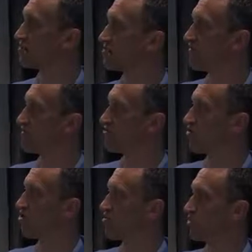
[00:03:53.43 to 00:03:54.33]
of
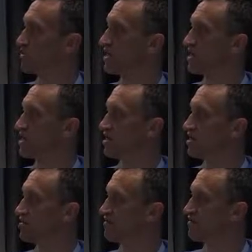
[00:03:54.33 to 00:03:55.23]
acromion.
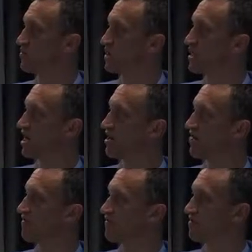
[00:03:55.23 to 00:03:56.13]
If we have
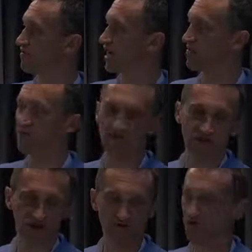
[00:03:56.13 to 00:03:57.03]
type 3
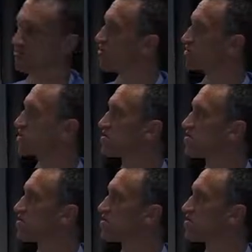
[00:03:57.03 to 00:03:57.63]
acromion, so